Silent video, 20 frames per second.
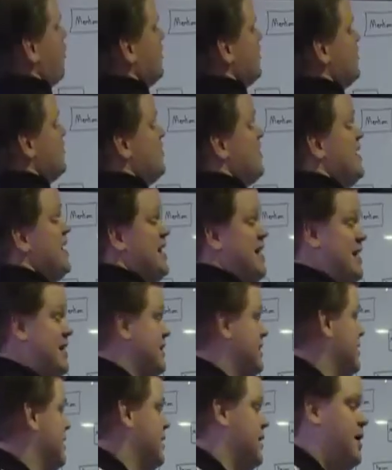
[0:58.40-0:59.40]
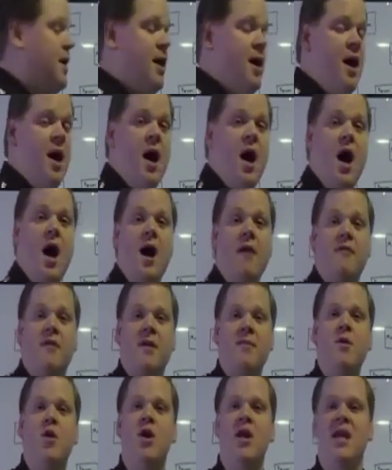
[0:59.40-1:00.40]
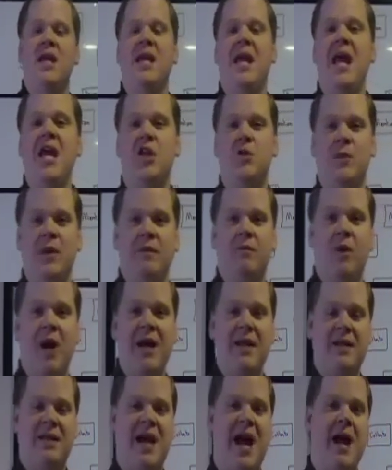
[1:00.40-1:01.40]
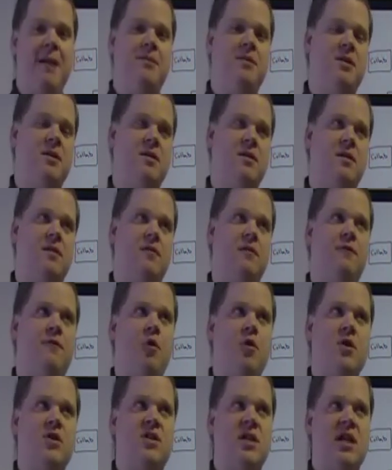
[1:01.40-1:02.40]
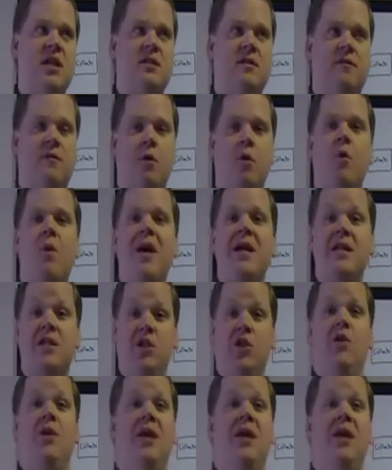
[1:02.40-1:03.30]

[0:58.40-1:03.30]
C's of community engagement, right? The 4 C's, the 4 ways that you can